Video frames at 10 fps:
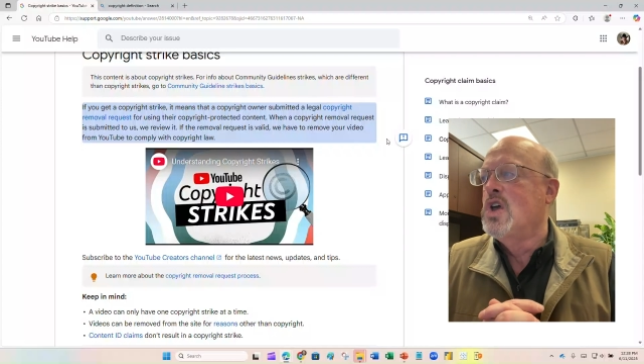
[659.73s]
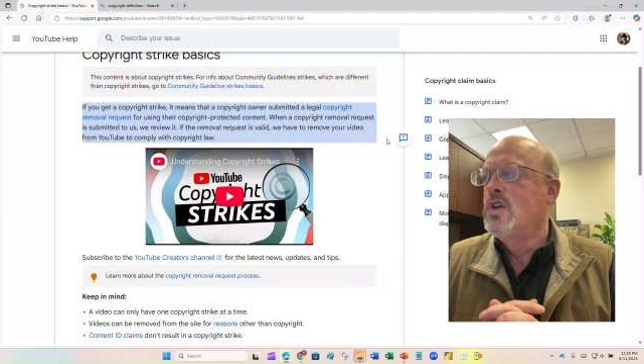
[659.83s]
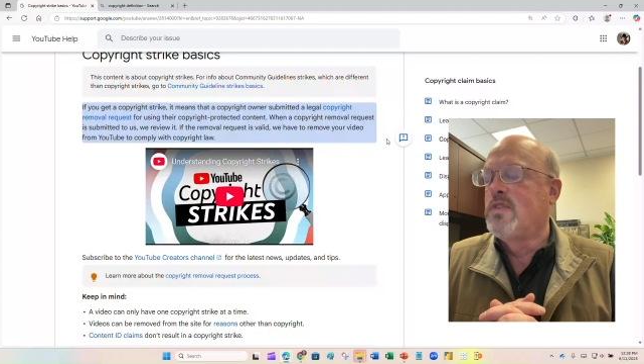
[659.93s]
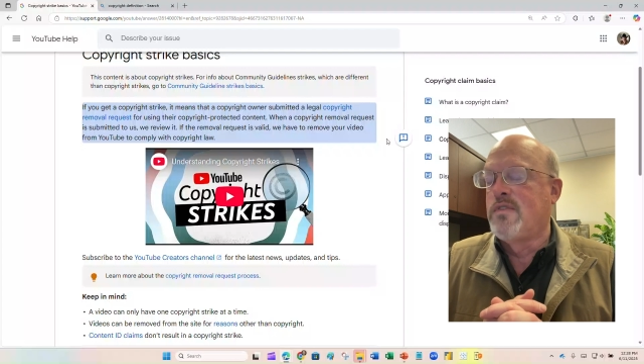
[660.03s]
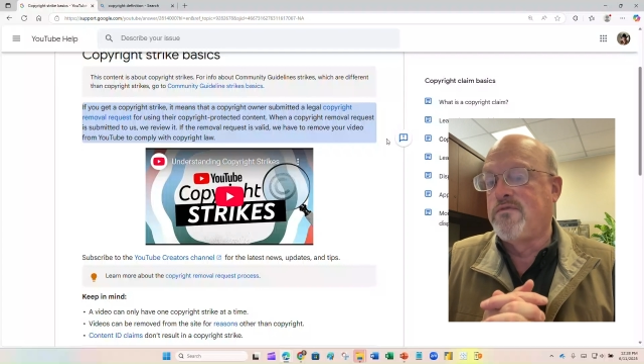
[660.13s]

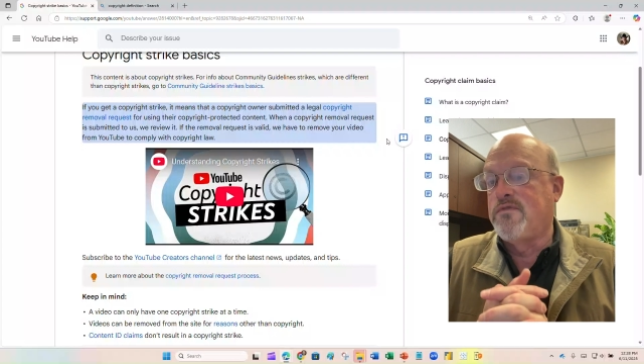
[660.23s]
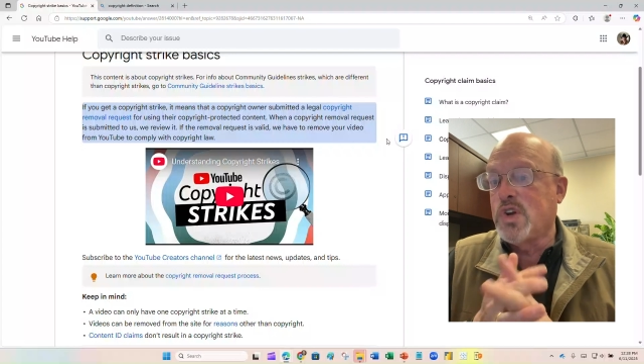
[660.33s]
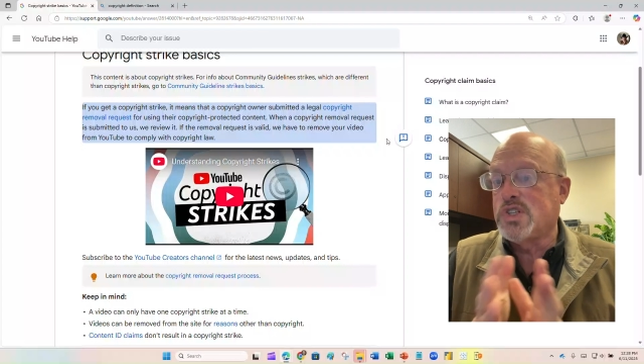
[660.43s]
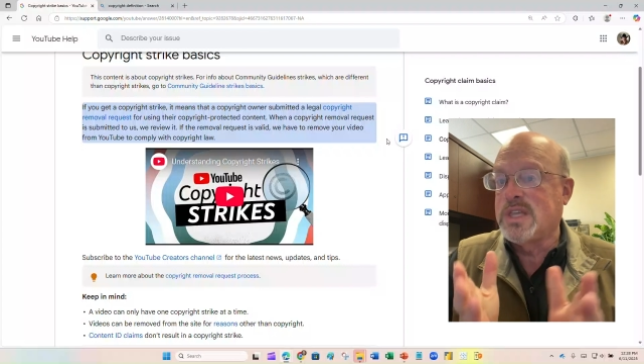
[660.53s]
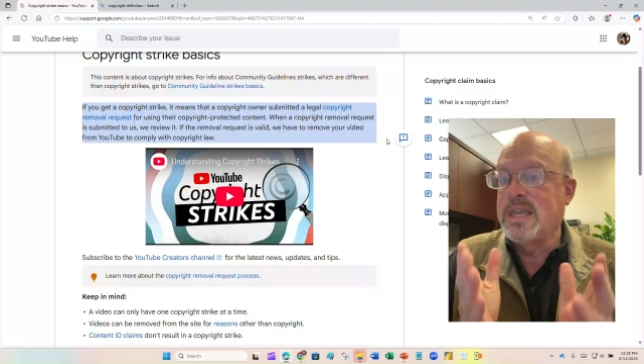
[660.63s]
The
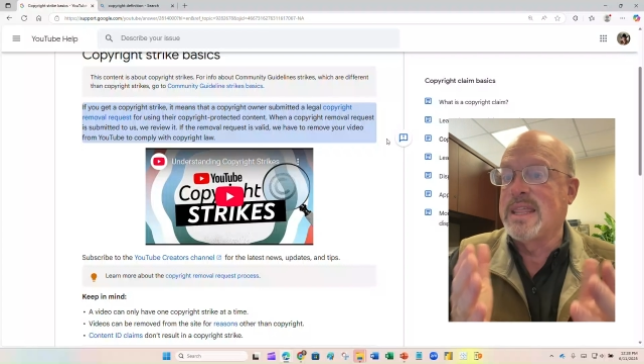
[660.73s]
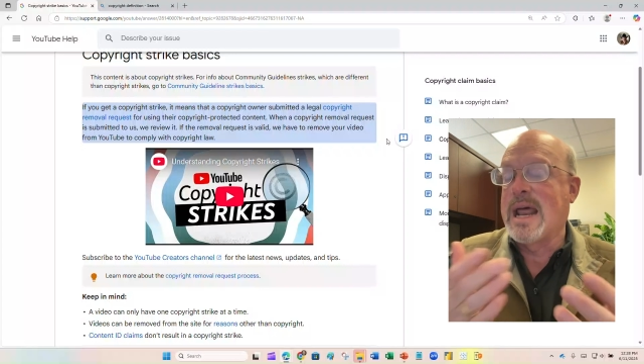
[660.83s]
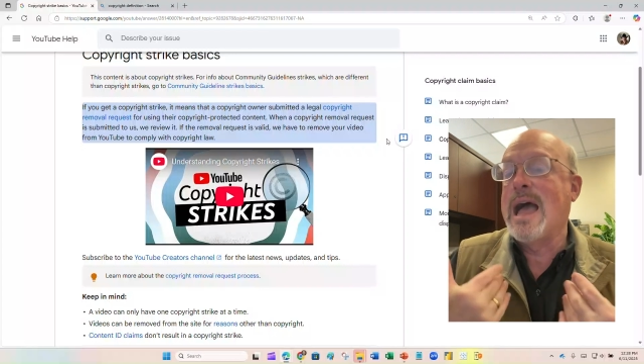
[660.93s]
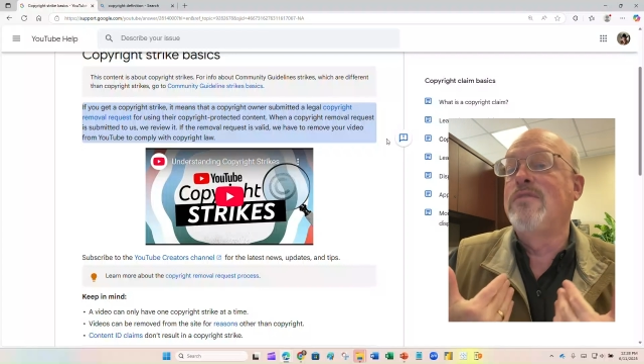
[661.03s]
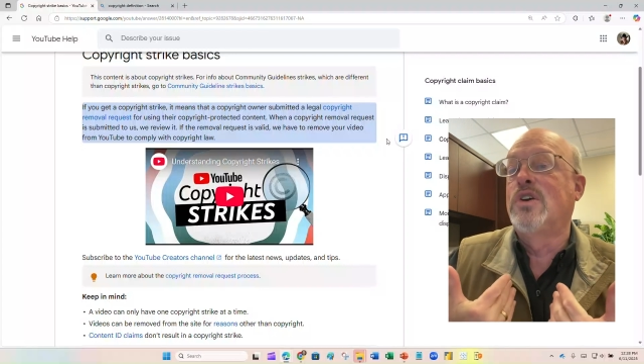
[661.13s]
first thing that
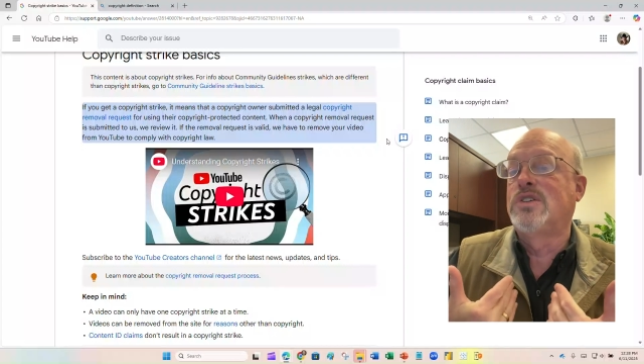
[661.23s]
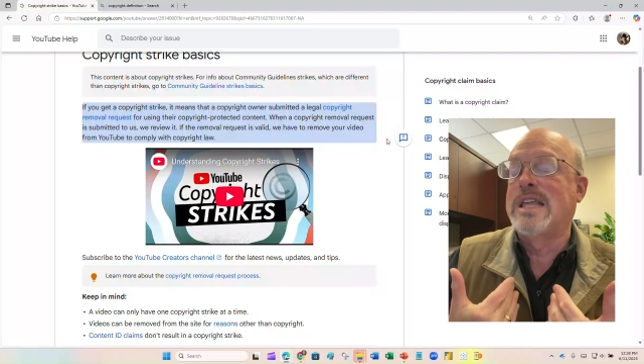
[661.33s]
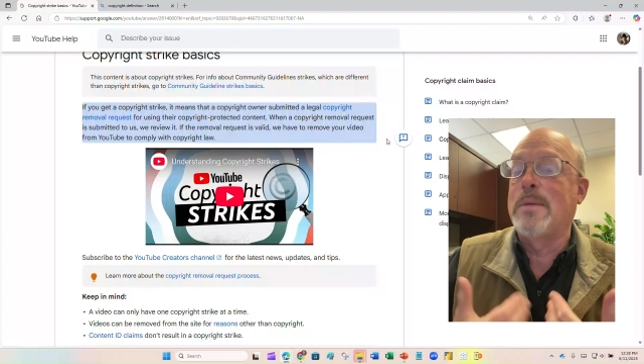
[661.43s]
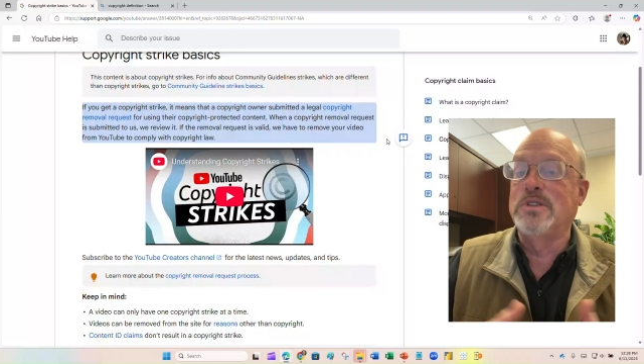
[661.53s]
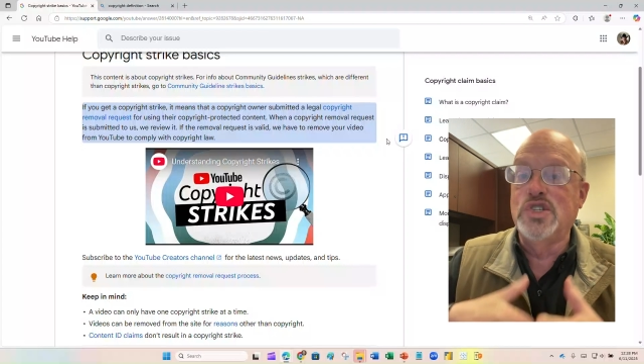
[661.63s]
I've noticed
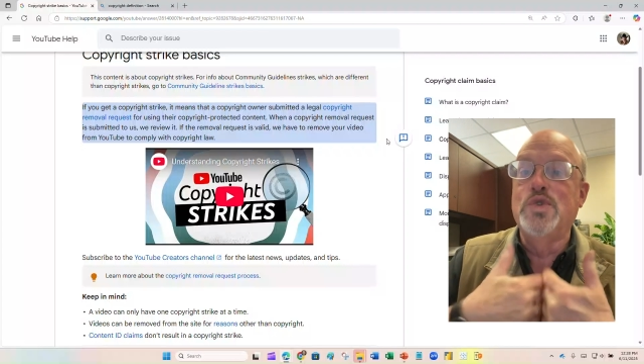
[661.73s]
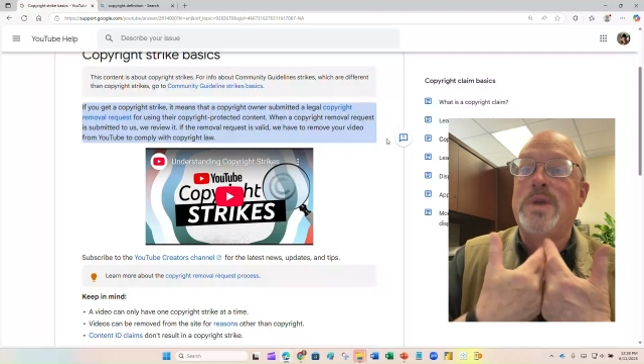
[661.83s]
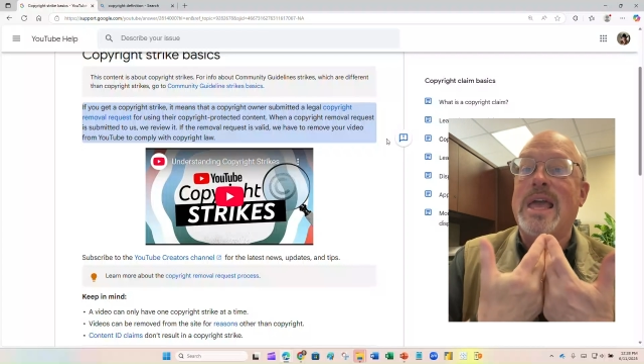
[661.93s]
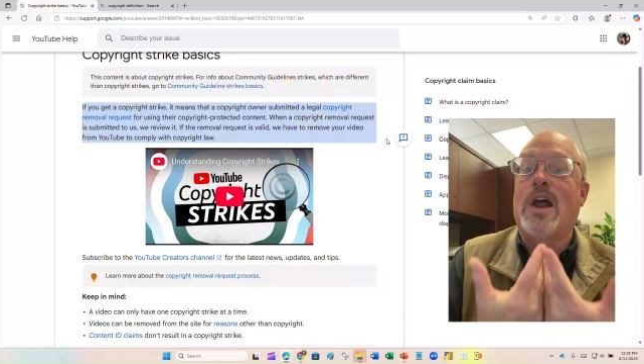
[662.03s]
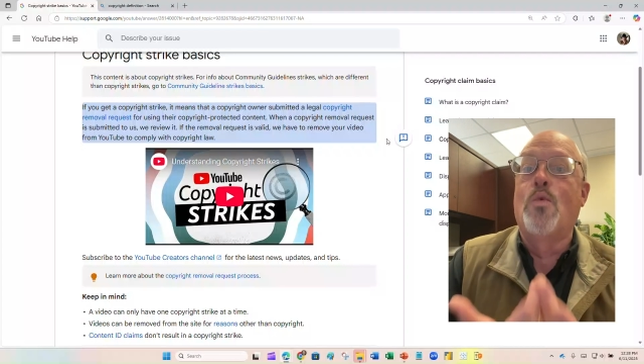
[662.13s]
happens is you
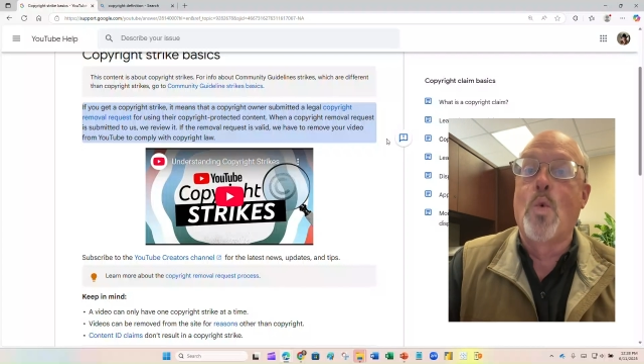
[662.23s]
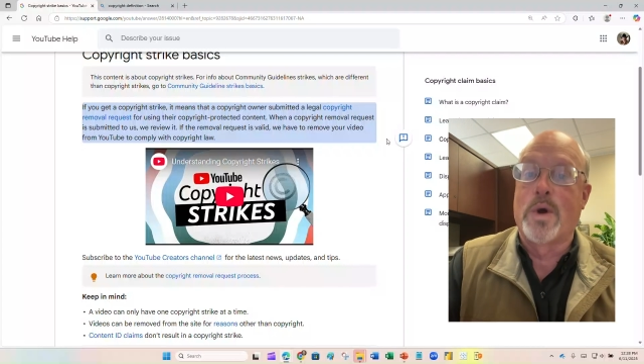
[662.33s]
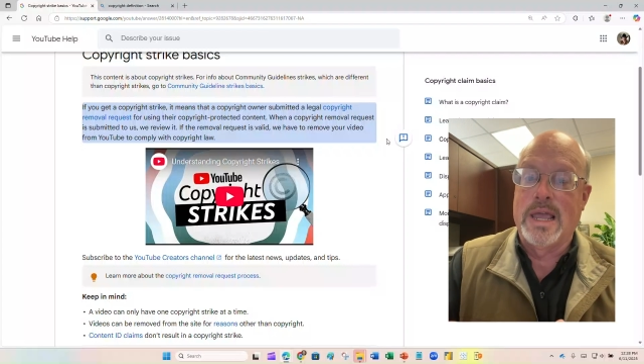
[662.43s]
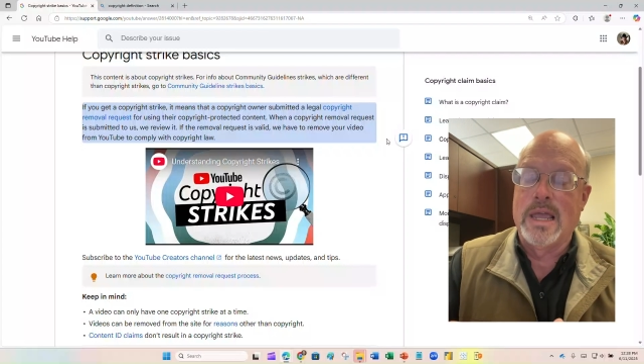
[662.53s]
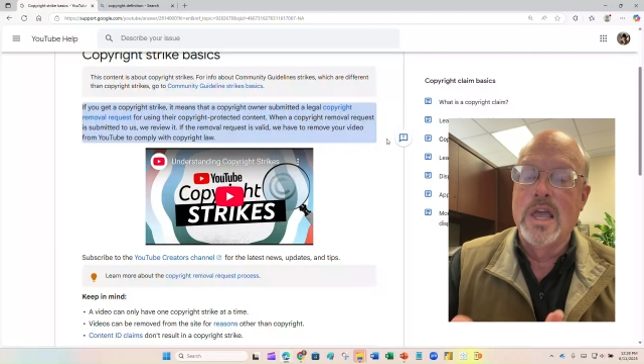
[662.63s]
get a
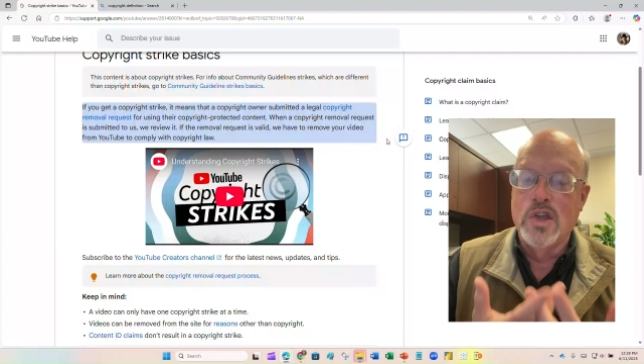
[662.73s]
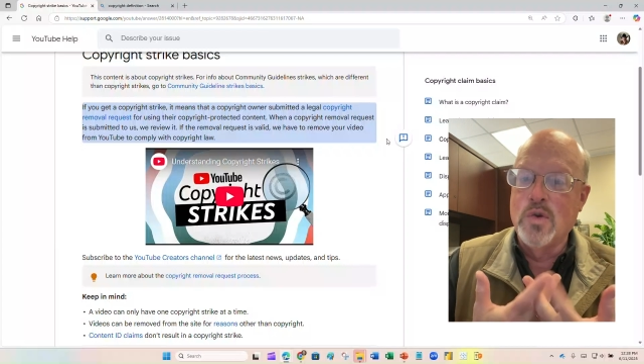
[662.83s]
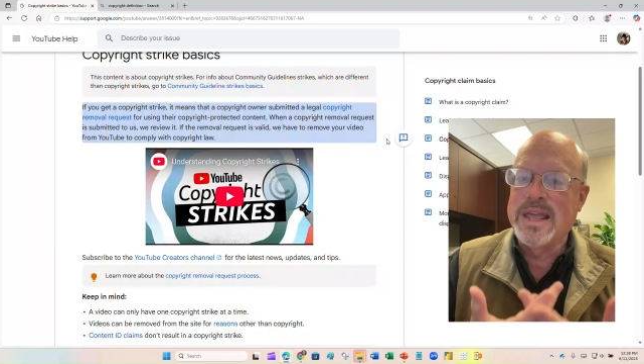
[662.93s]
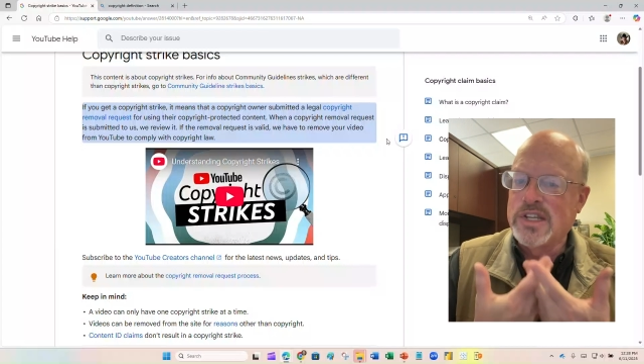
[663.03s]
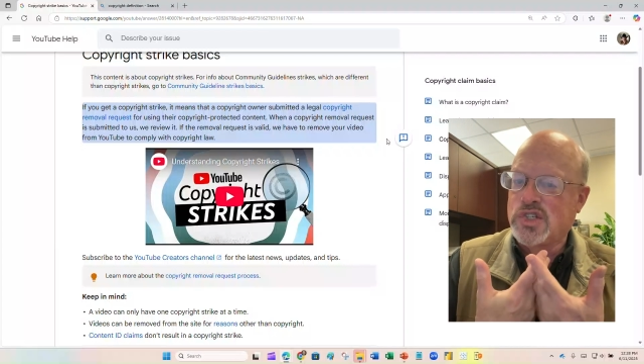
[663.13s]
warning. You don't
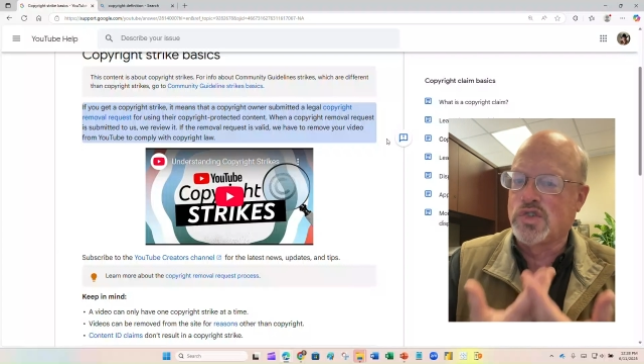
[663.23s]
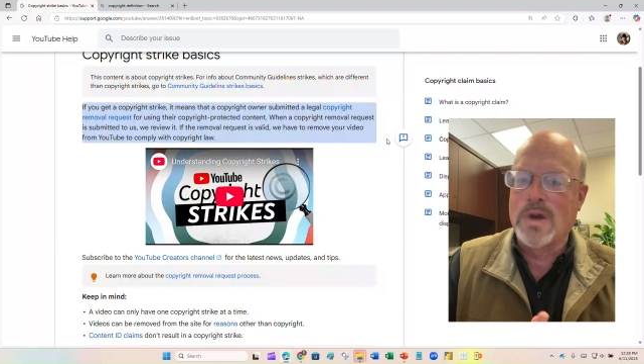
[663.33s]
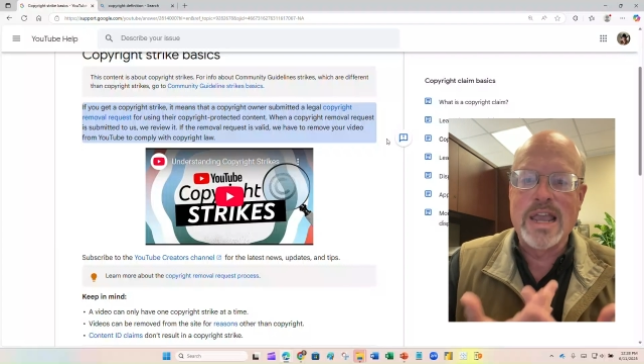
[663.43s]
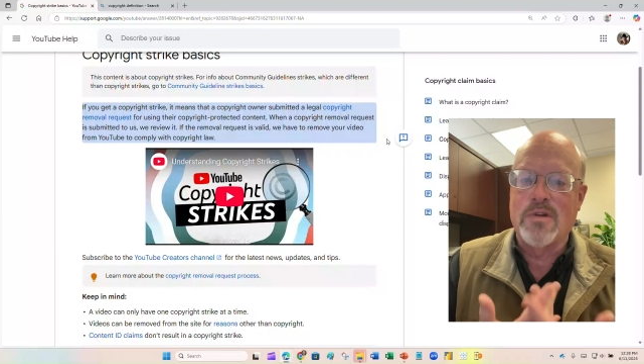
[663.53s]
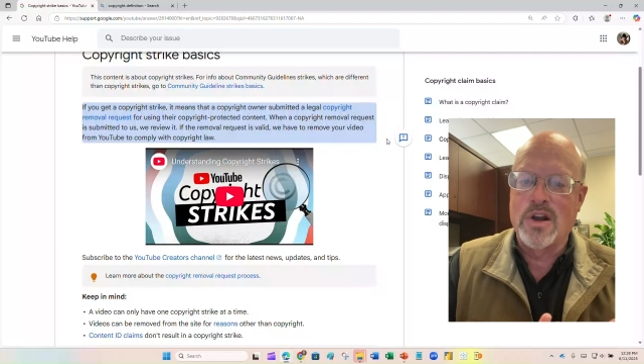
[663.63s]
get a
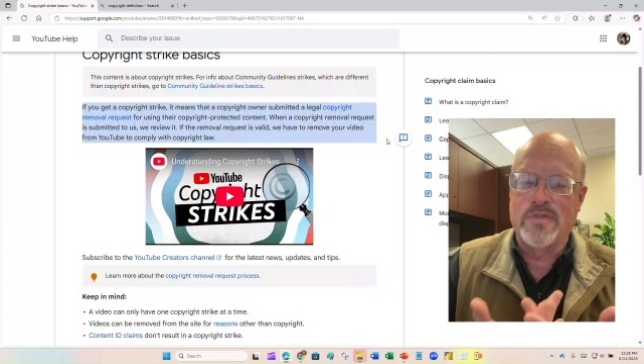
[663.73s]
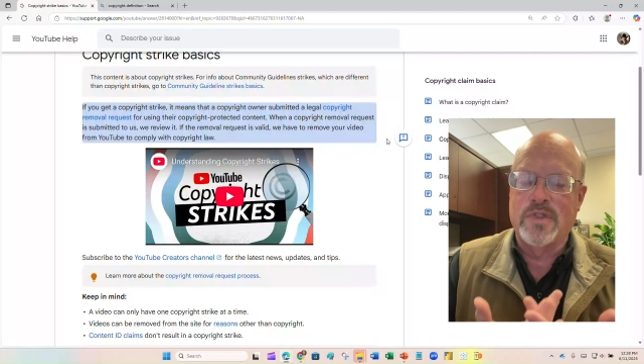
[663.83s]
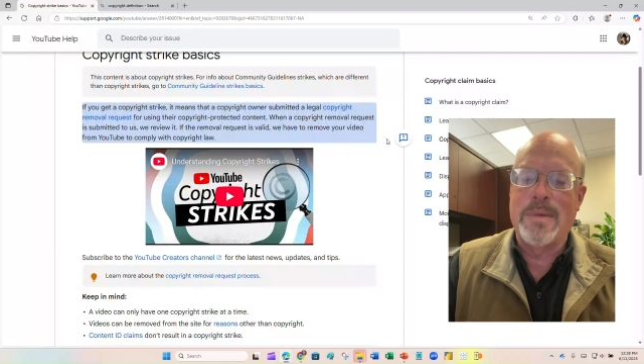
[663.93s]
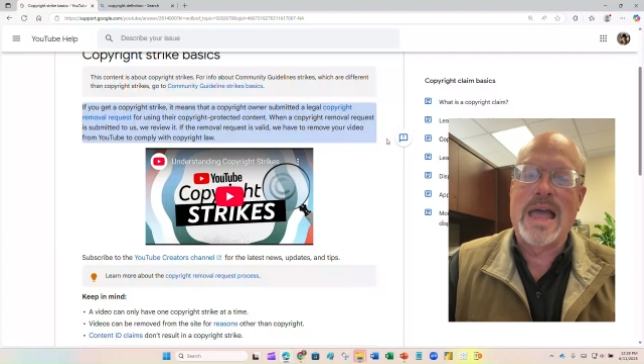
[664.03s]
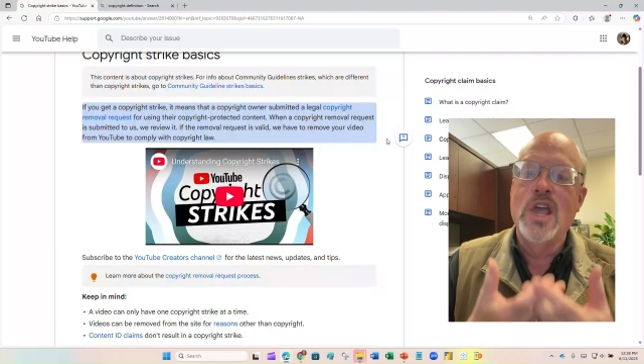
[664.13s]
strike right off the
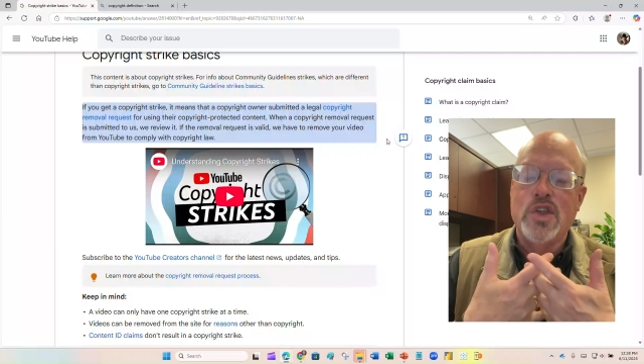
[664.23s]
bat.